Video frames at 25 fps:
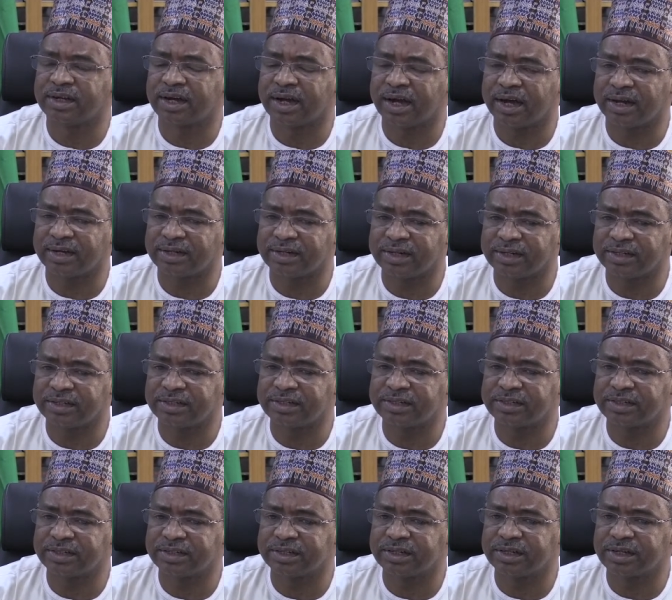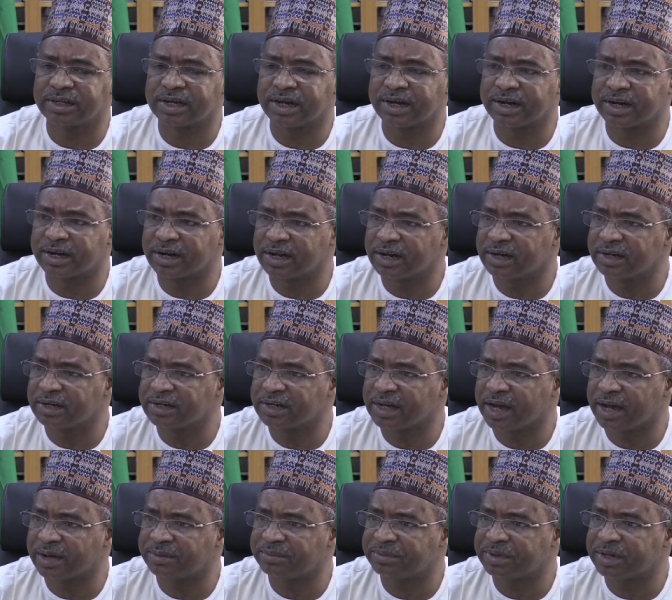identity real
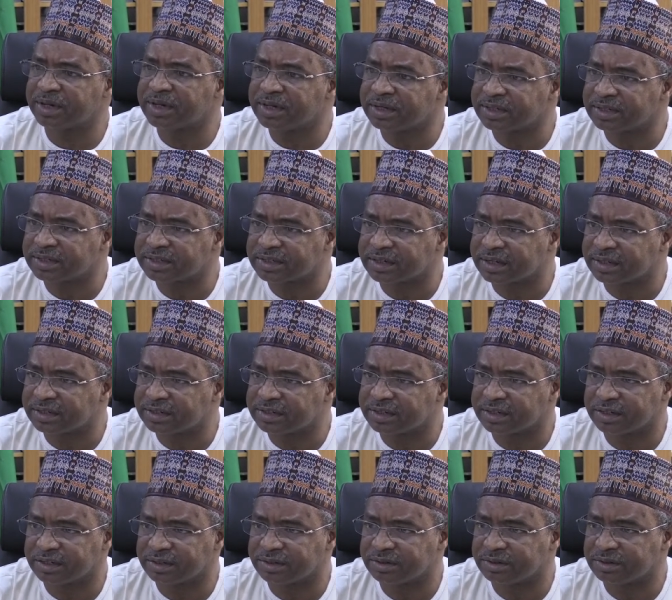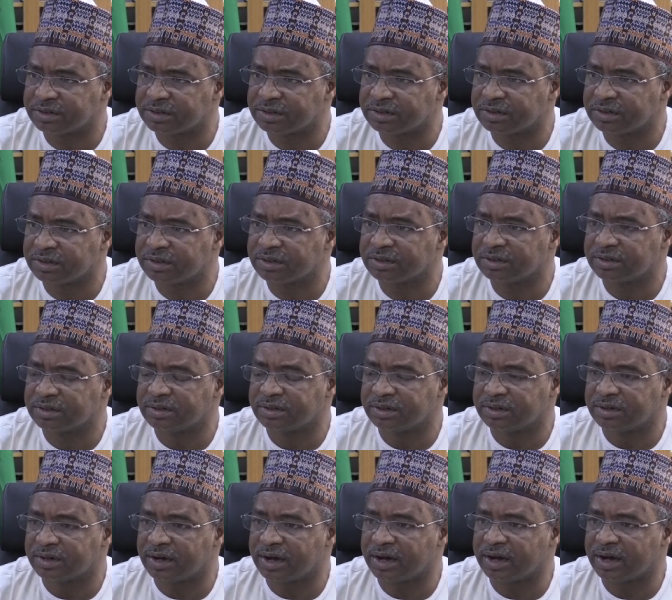time, instantaneously
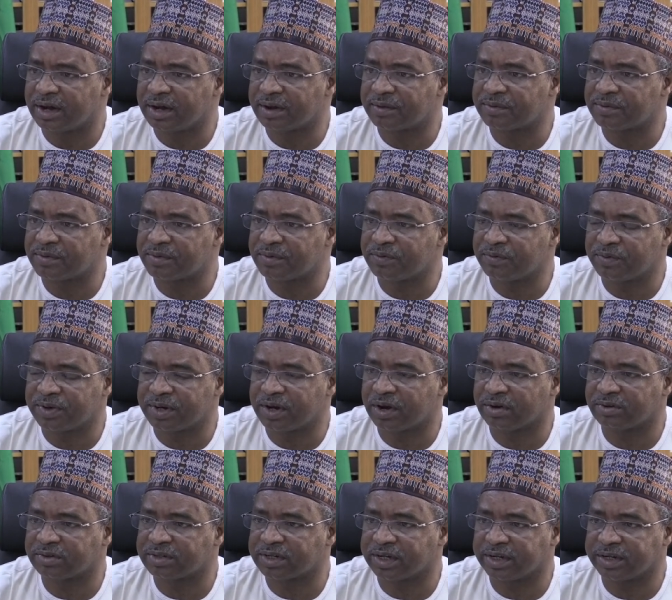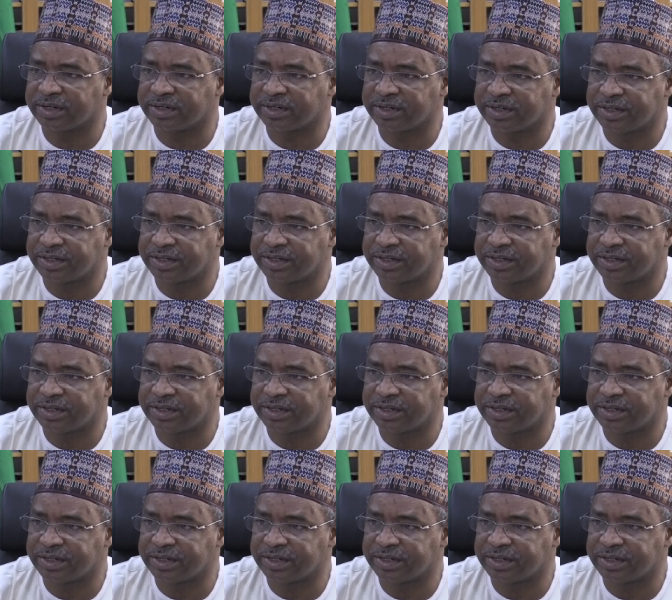uh, without any